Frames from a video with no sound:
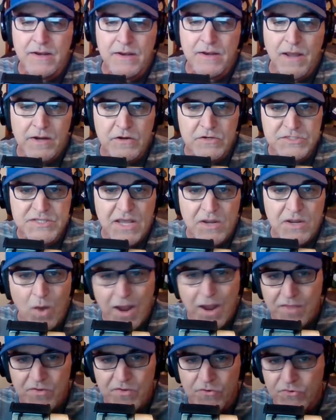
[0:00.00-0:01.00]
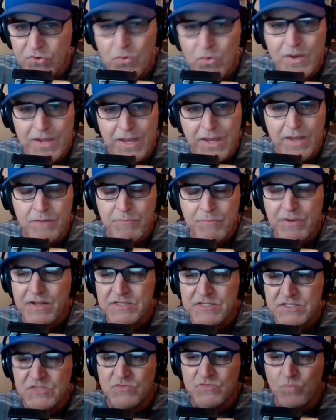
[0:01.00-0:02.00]
understand why they're doing it, but
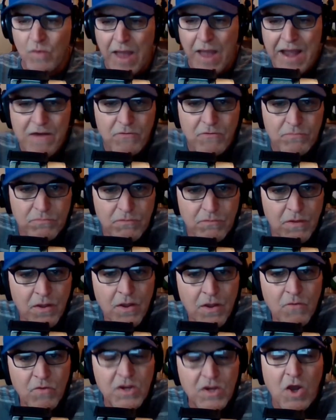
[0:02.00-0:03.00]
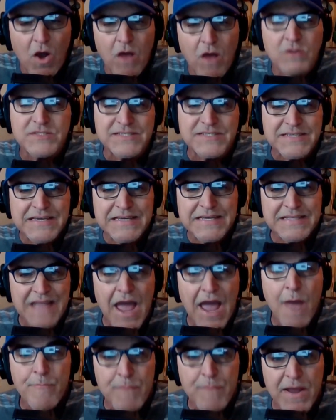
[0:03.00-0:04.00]
I don't recall seeing
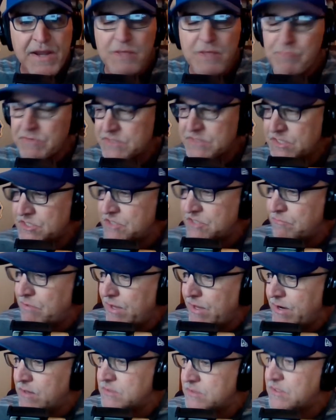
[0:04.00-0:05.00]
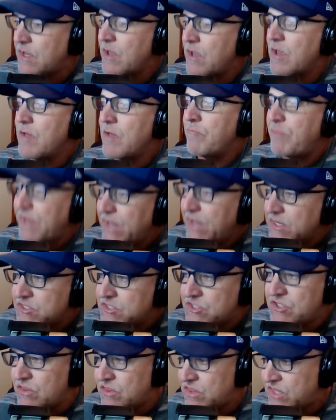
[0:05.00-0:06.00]
that many position players
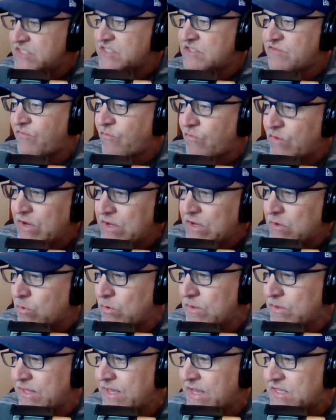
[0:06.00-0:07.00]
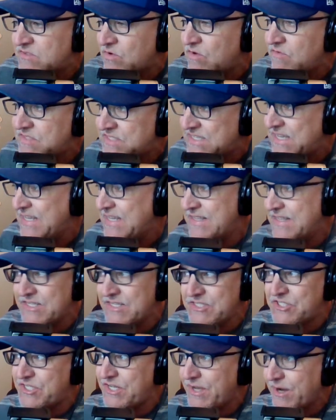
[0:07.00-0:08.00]
pitch this frequently as we've seen this
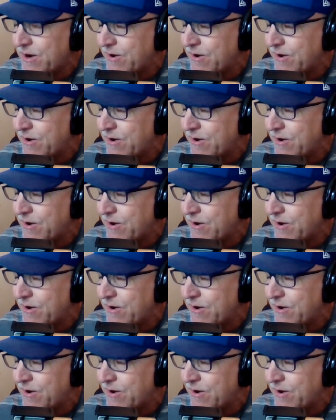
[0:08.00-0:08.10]
year.